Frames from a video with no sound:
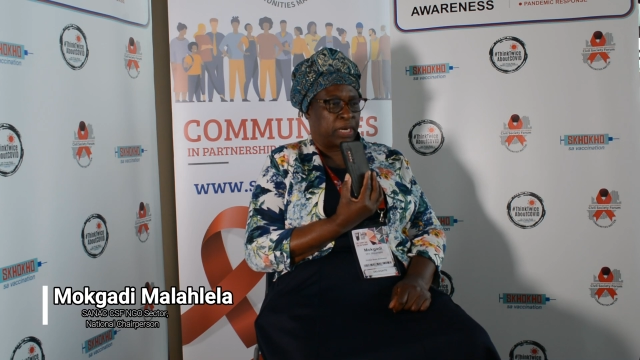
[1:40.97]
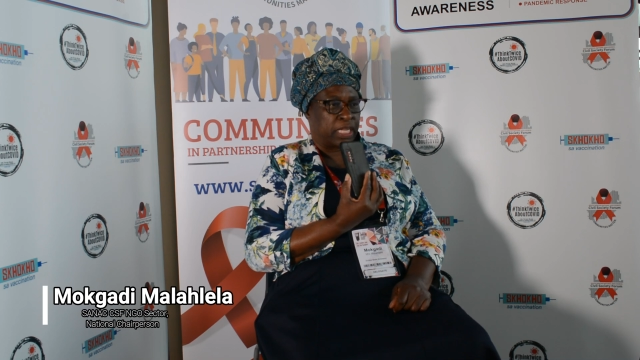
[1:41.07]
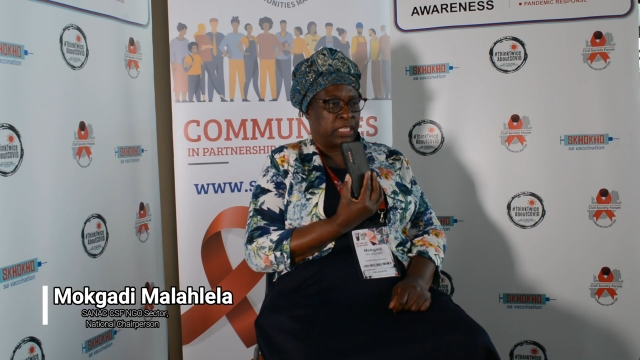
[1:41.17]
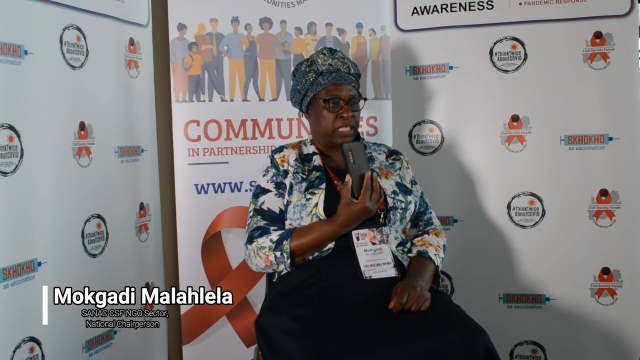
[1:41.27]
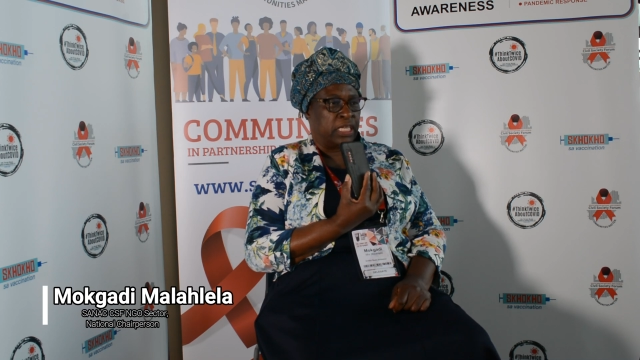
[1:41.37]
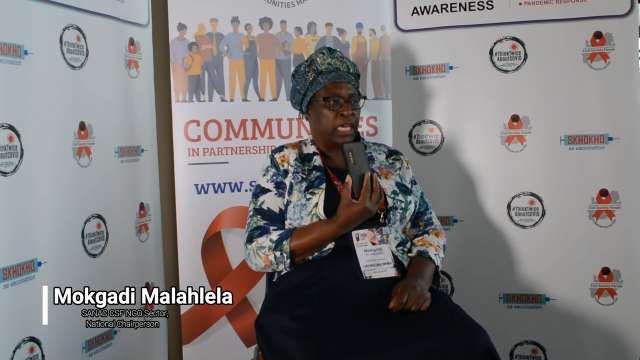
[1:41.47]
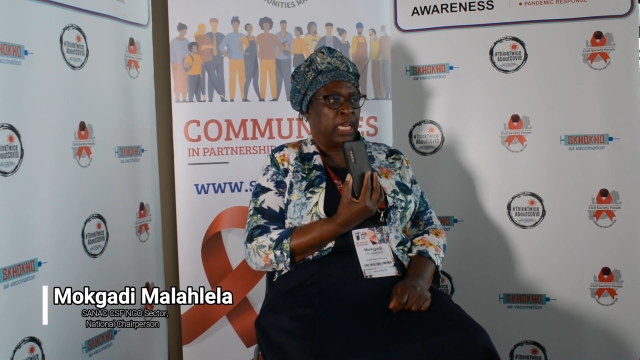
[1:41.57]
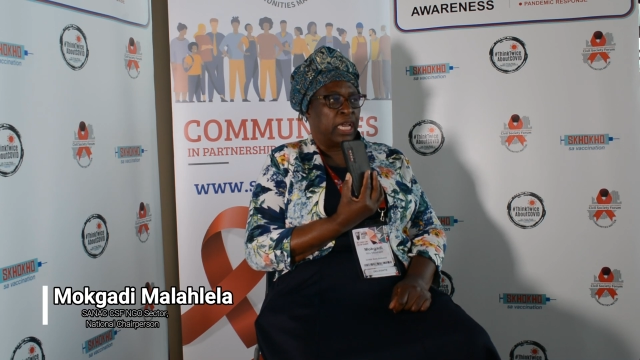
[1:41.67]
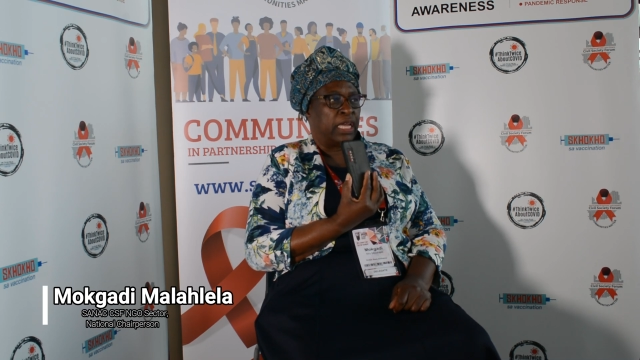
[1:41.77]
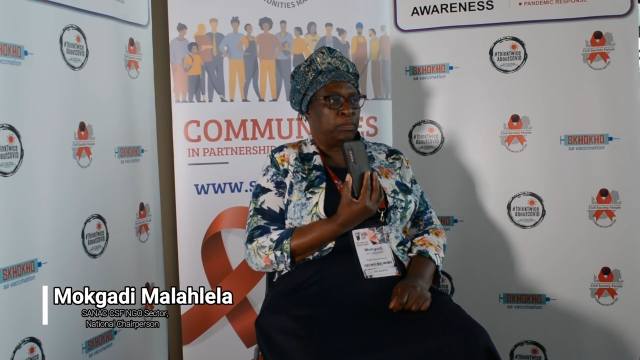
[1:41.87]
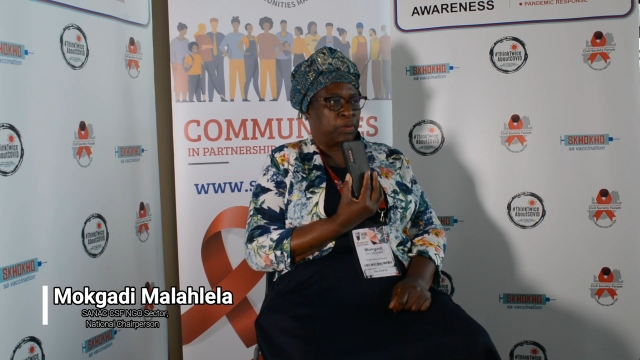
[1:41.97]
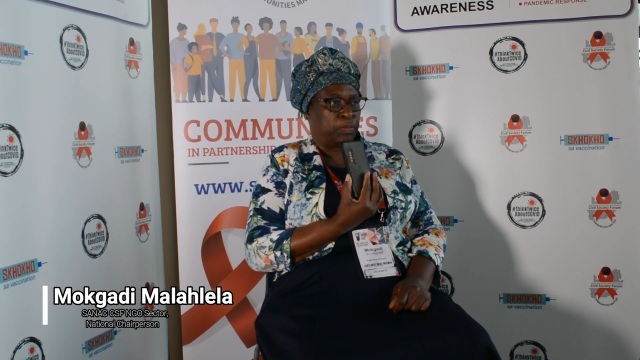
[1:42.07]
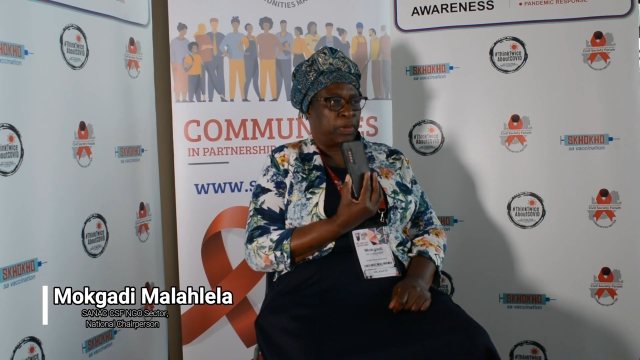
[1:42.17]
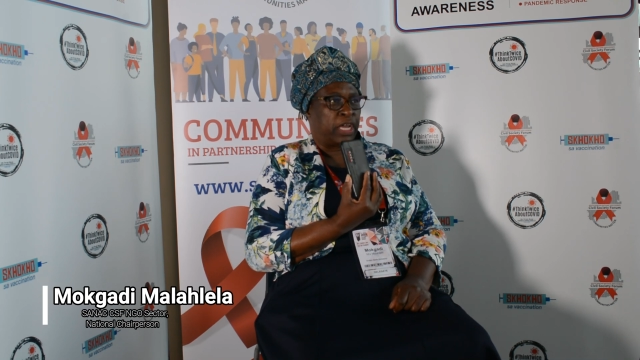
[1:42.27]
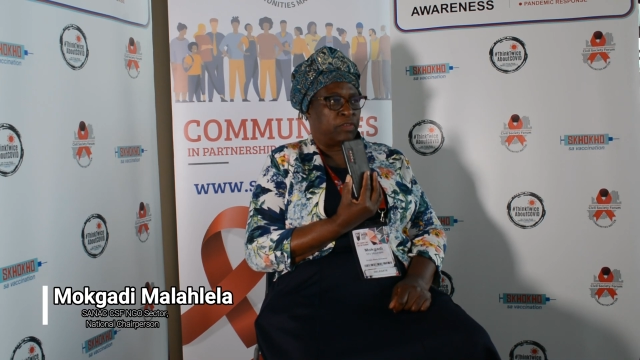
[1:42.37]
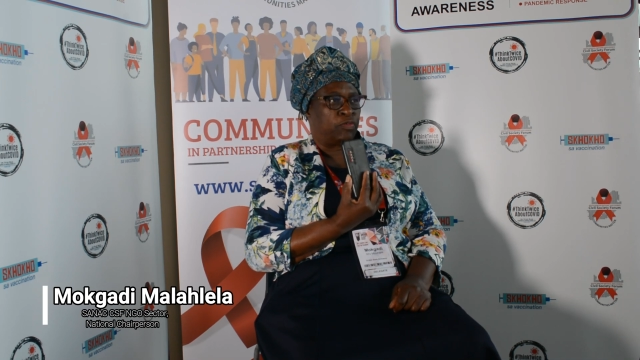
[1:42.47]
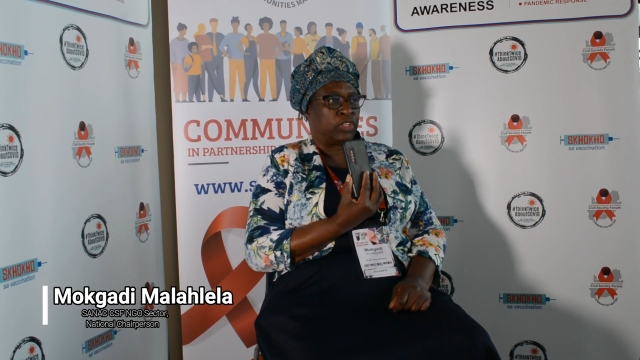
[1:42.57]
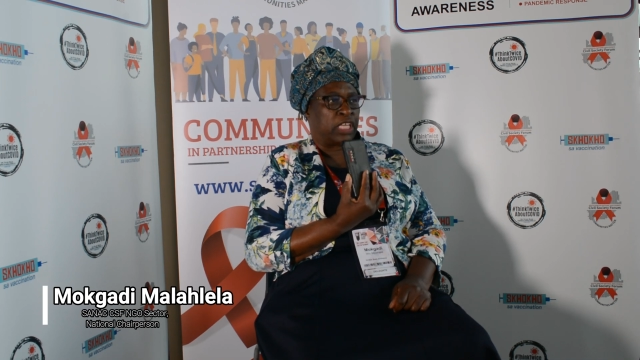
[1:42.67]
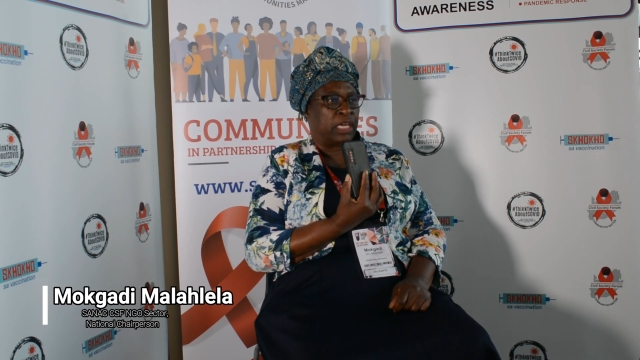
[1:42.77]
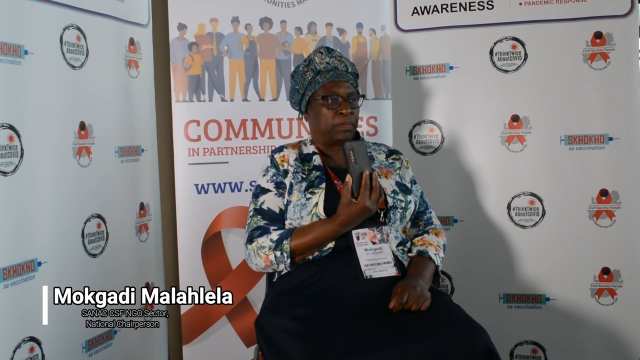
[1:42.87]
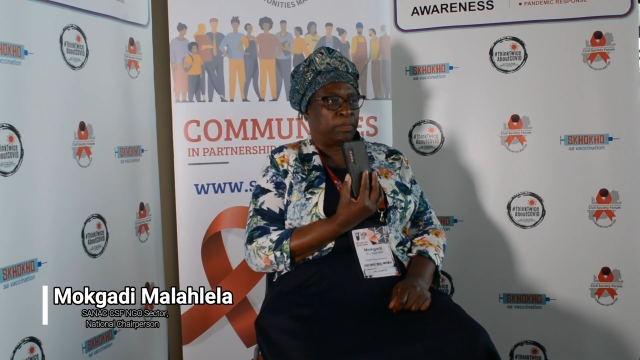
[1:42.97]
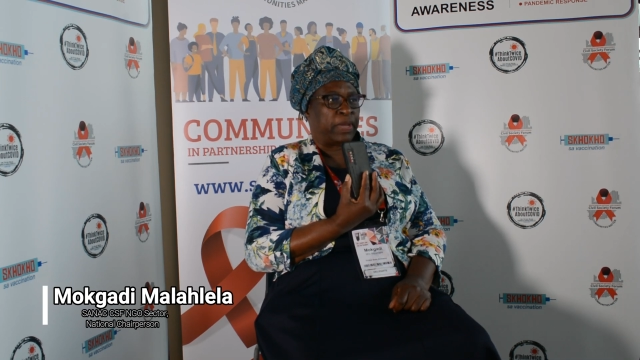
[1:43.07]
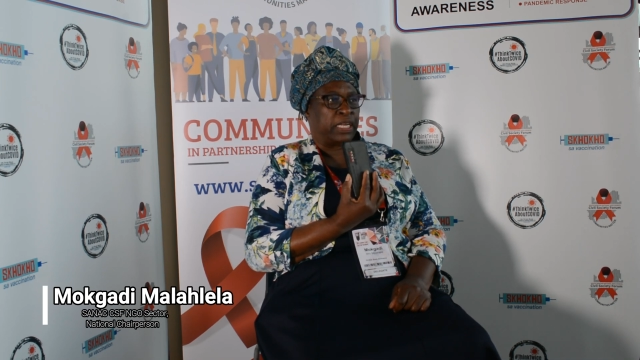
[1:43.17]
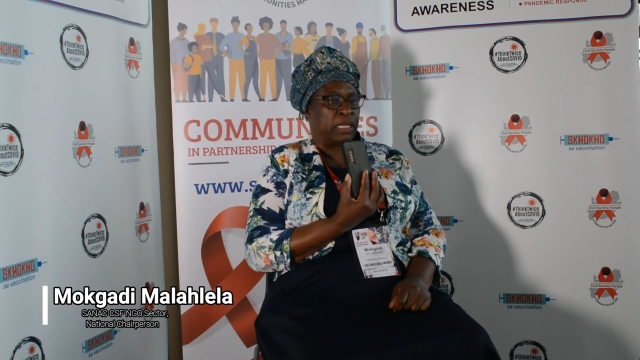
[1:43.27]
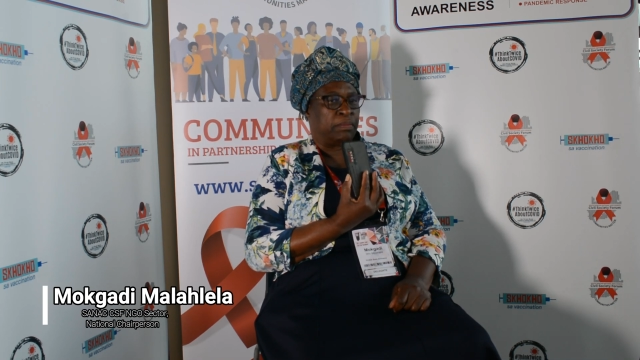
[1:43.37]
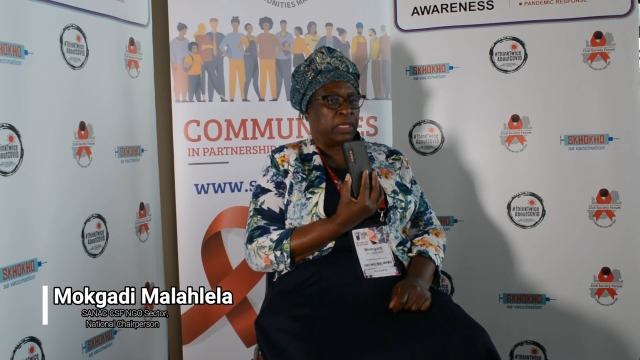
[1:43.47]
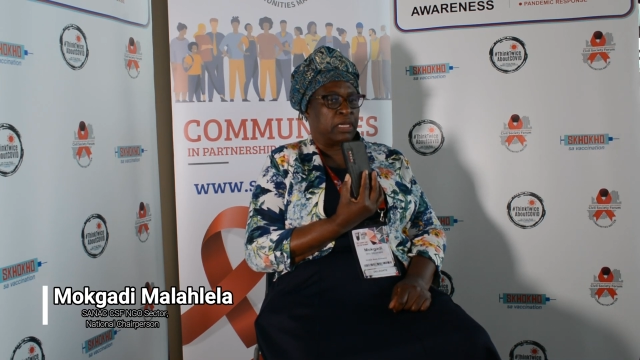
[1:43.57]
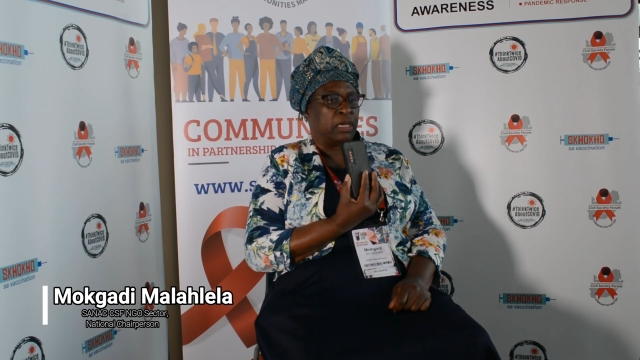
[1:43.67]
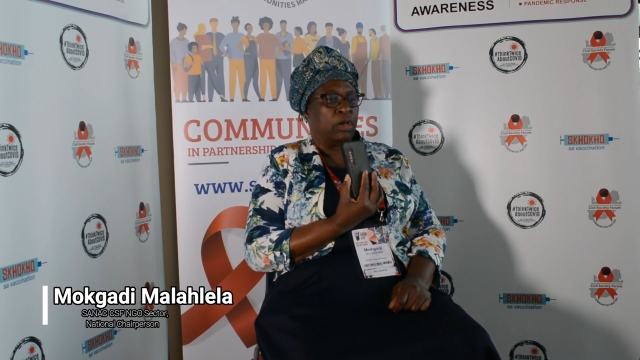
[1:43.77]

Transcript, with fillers: ready and prepared for the pandemic